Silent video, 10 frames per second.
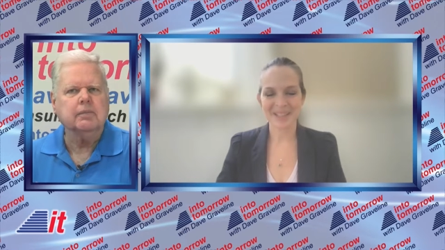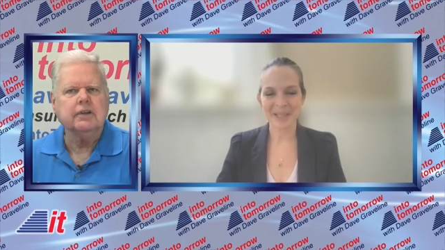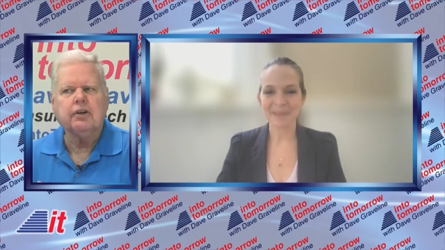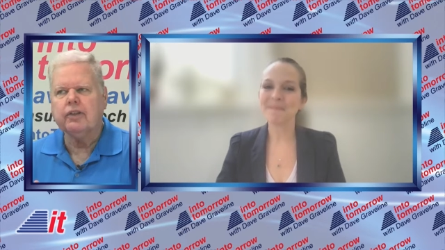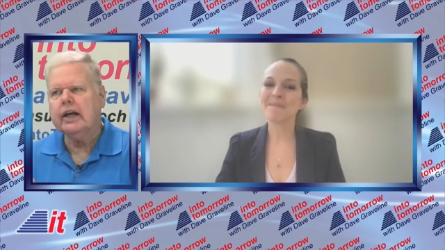Speaker 1: I
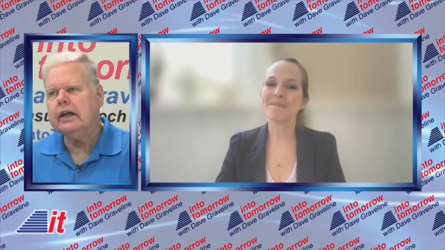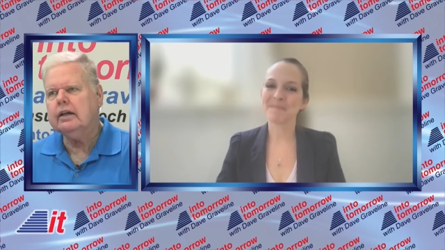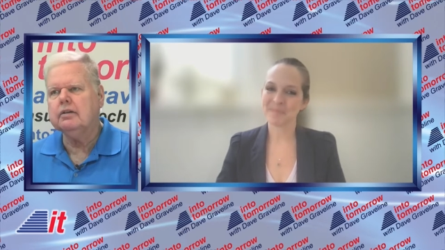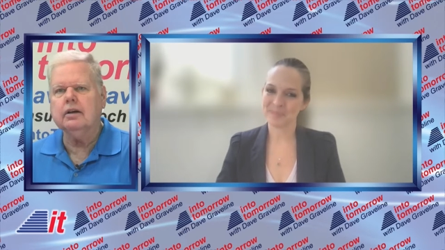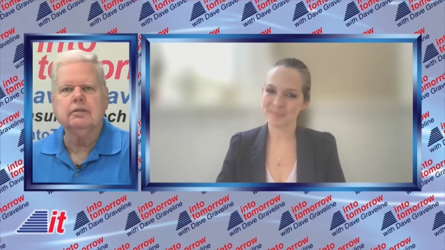mean, do
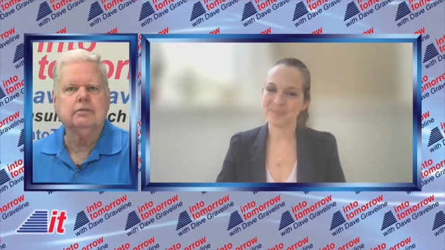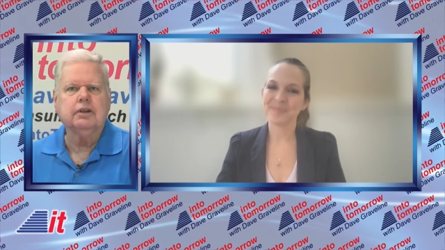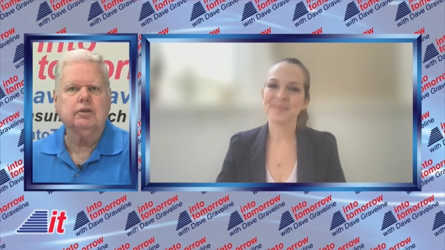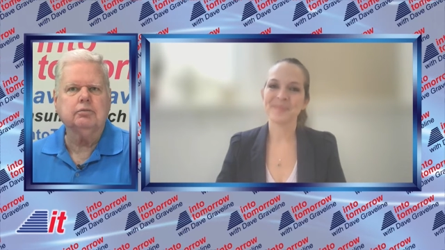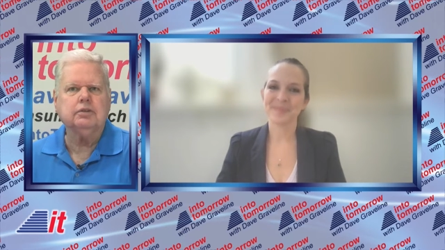they, uh,
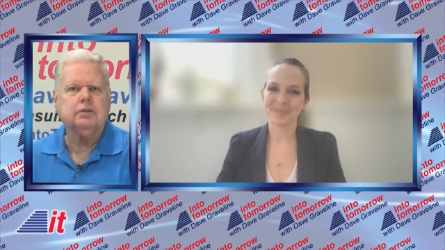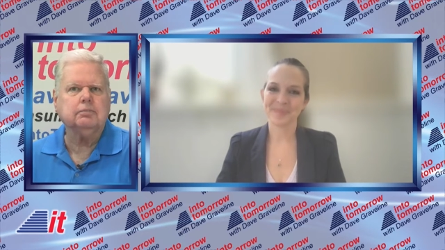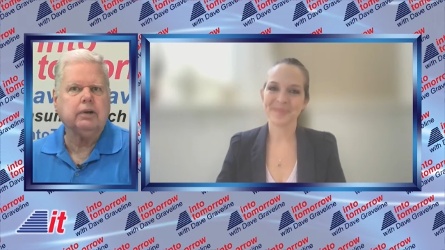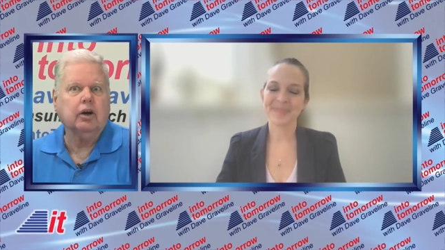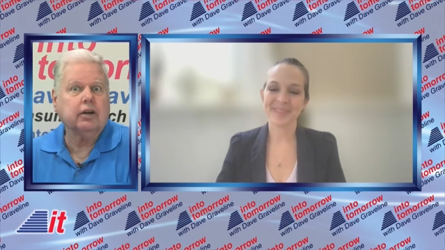you know, to
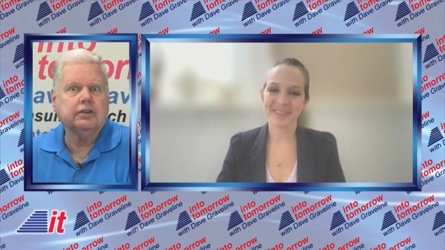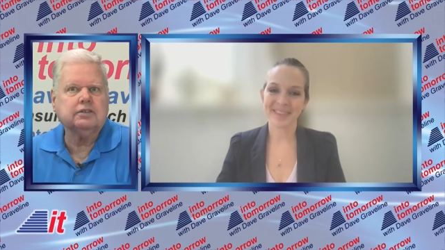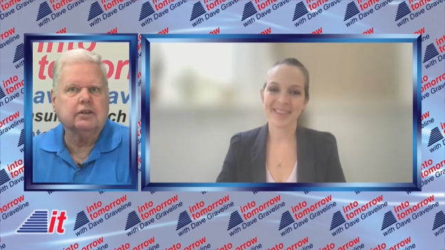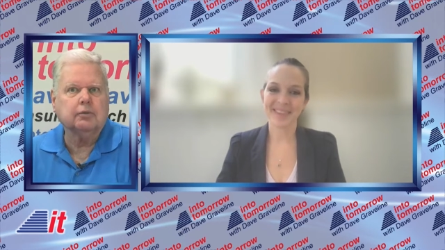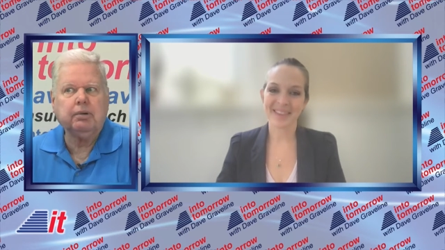be
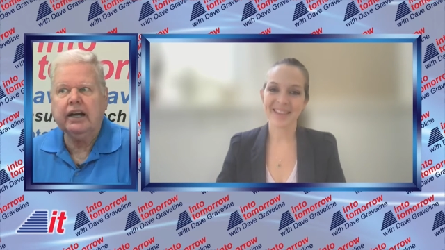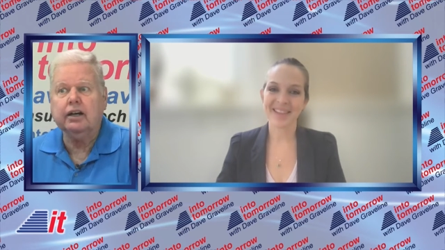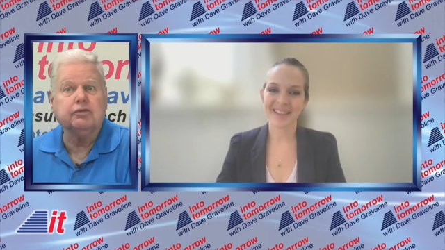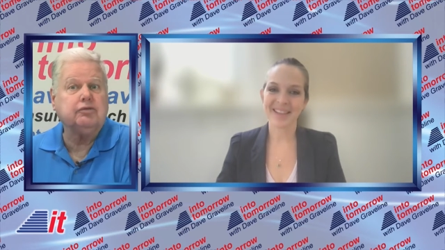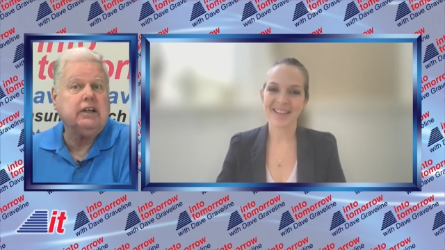honest, uh, pay
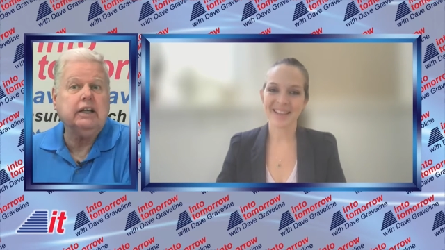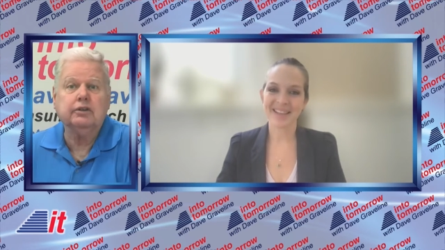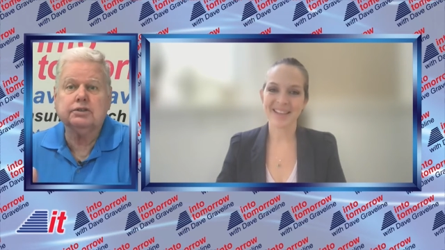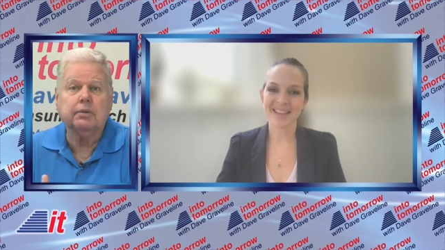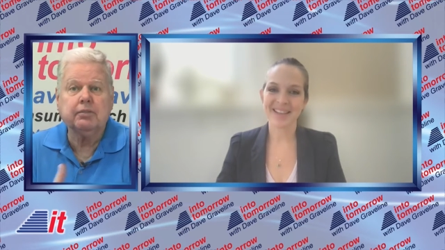a fee
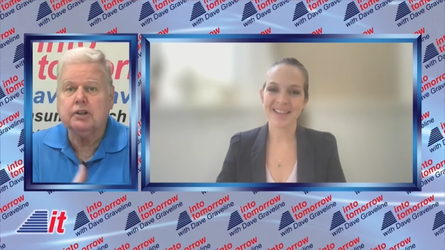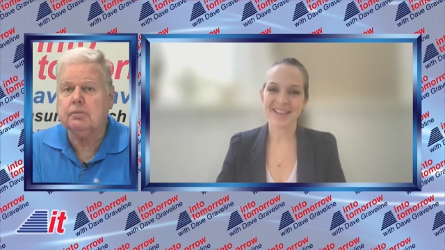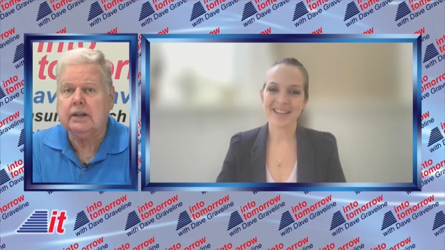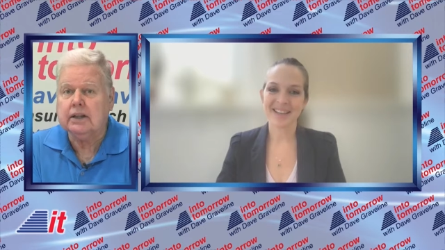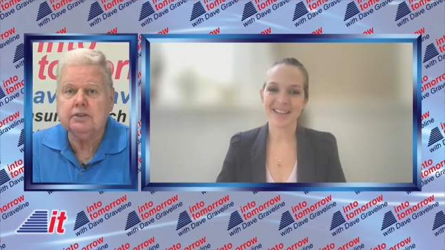or something to
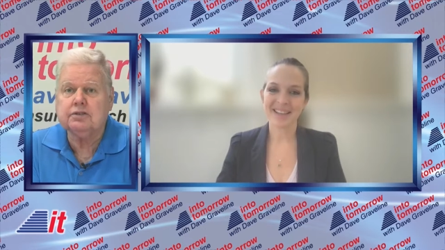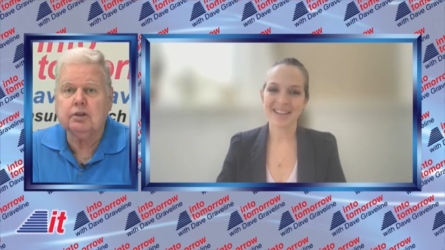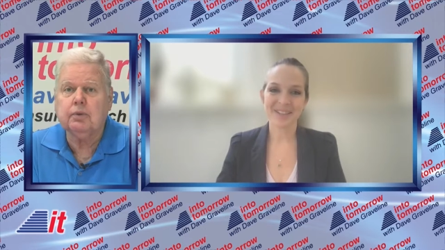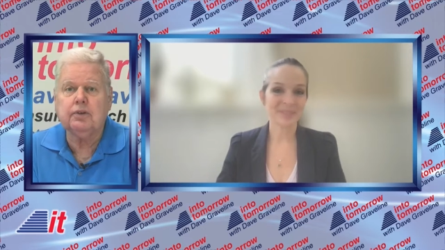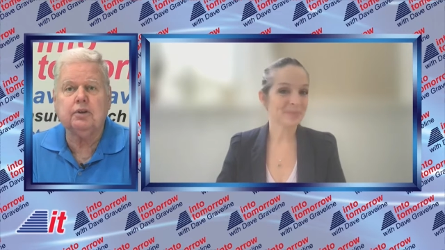be
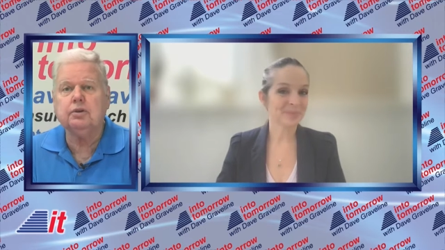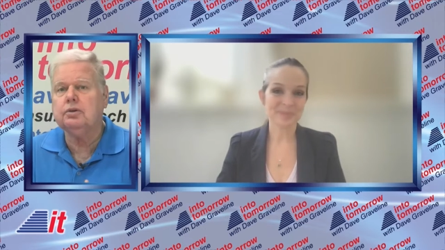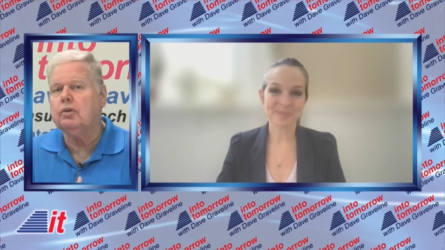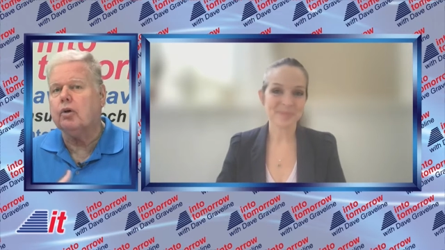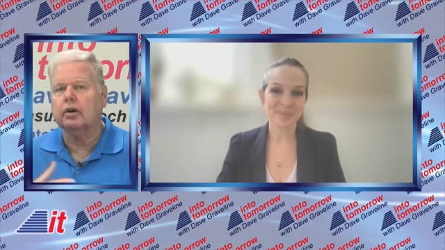listed with
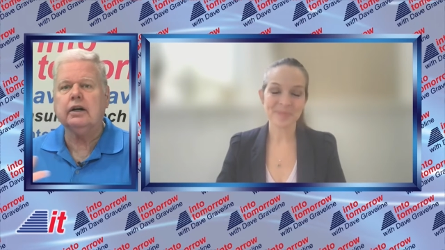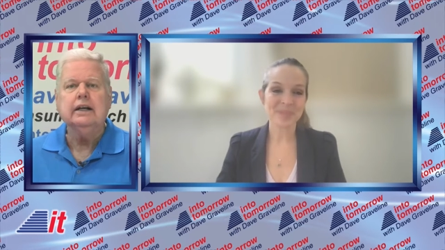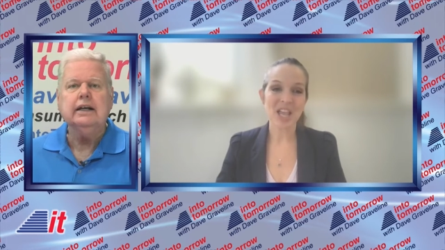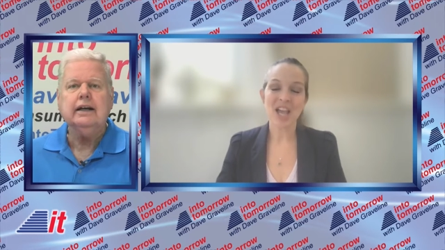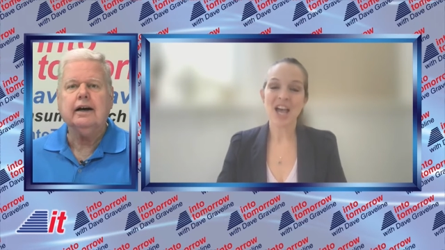you? Or
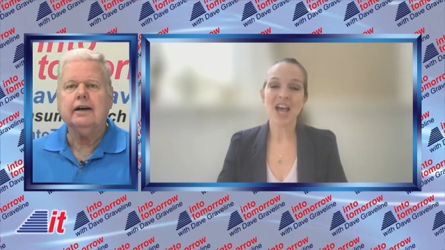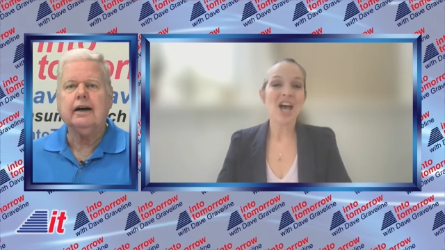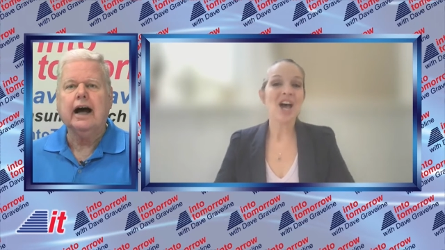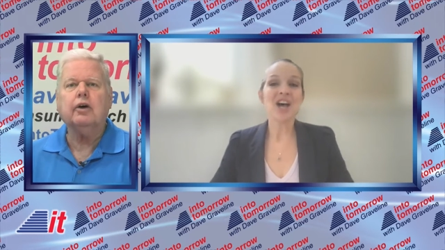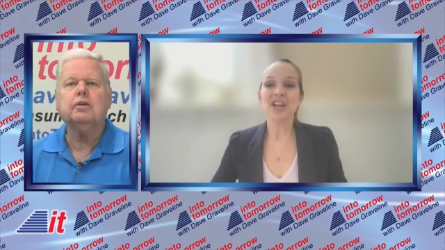
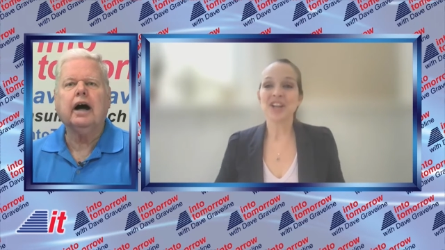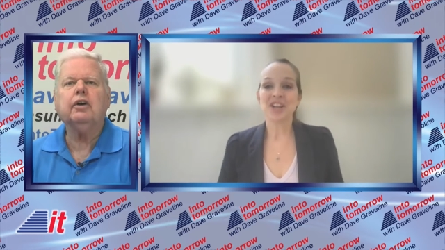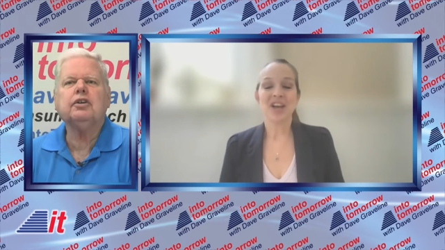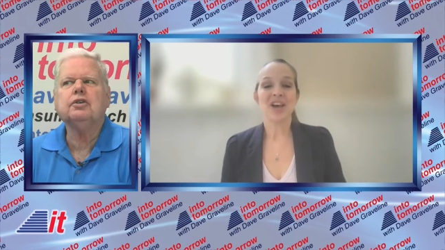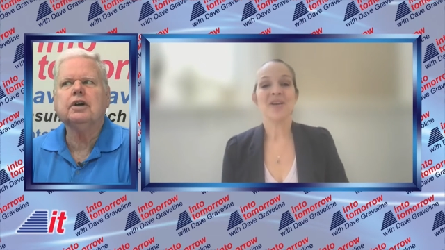uh, how, how
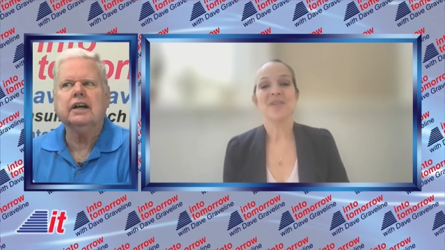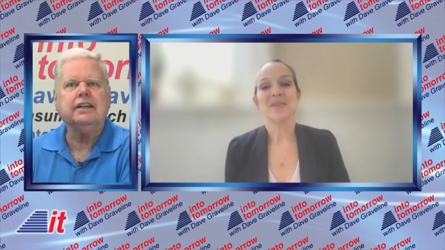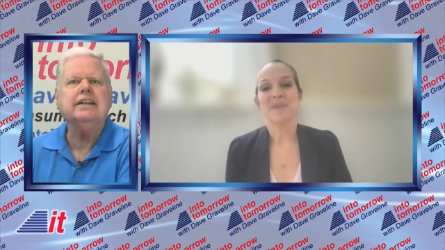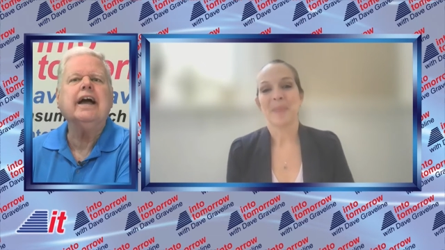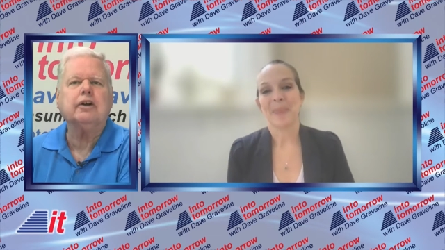do you
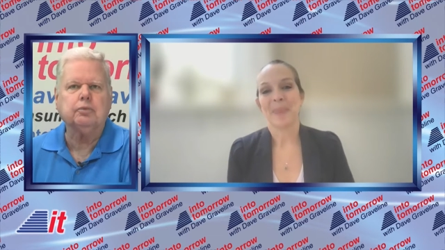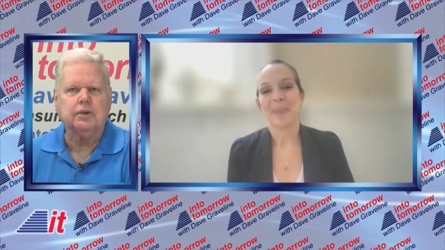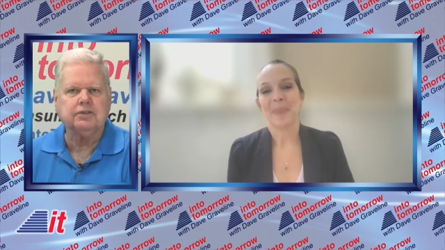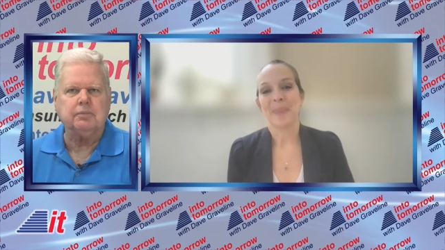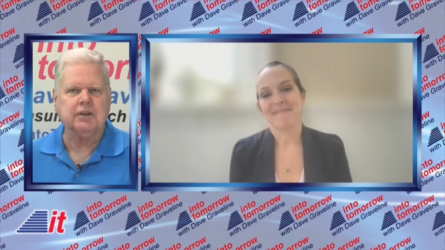connect
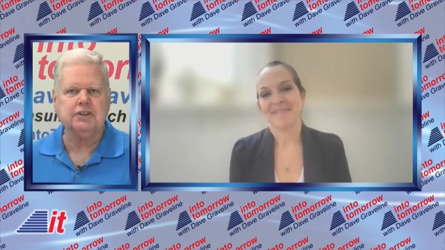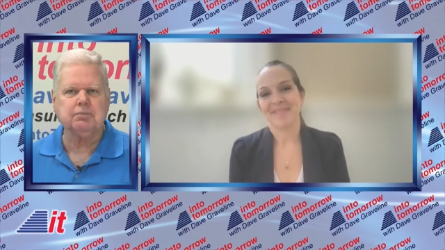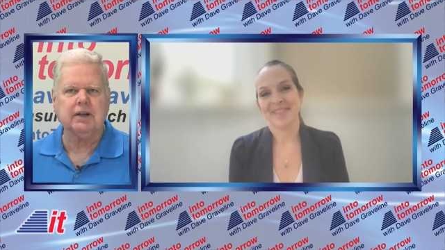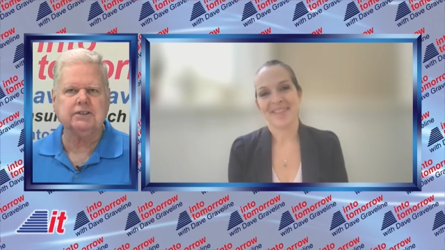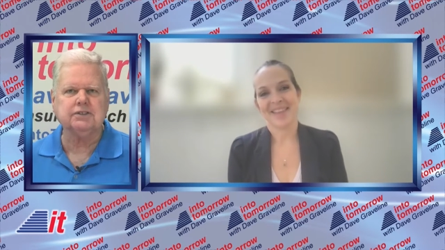with some of these
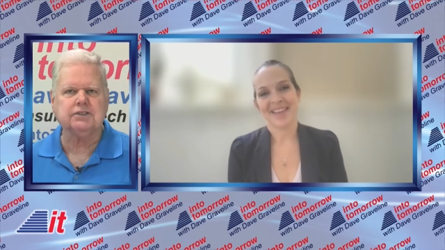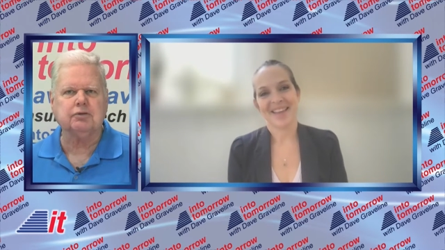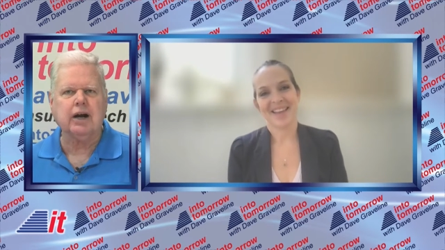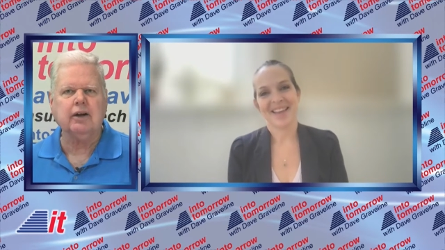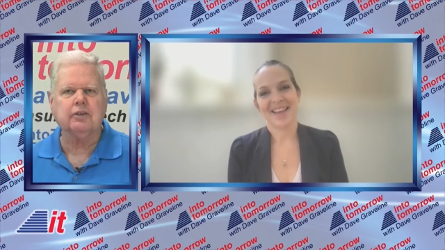places
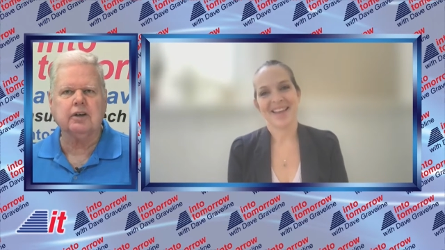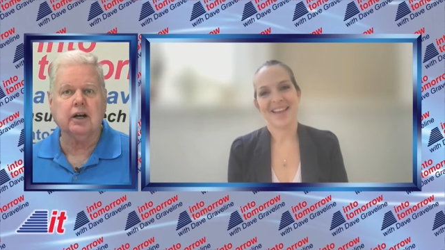around the